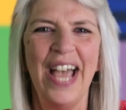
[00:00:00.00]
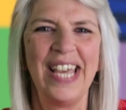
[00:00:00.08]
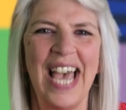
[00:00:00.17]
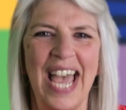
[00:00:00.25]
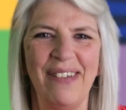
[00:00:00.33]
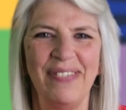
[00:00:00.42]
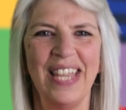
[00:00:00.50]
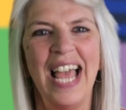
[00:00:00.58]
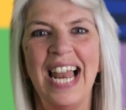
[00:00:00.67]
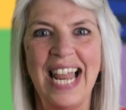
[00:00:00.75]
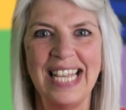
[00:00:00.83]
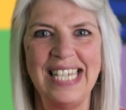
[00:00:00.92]
Okay,
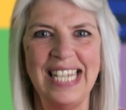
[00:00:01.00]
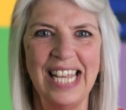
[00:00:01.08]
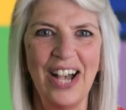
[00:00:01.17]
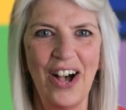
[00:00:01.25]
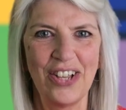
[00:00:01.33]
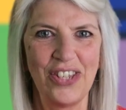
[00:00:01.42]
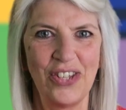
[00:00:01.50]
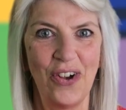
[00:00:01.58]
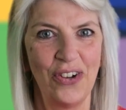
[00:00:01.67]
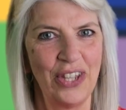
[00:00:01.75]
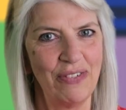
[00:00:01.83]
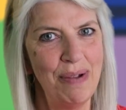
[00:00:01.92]
let's sing our
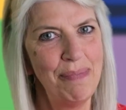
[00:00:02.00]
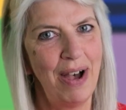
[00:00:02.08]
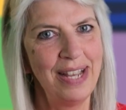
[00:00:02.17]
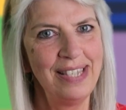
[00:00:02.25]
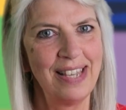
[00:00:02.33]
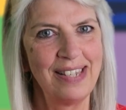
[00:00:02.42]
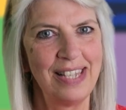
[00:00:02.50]
song that reminds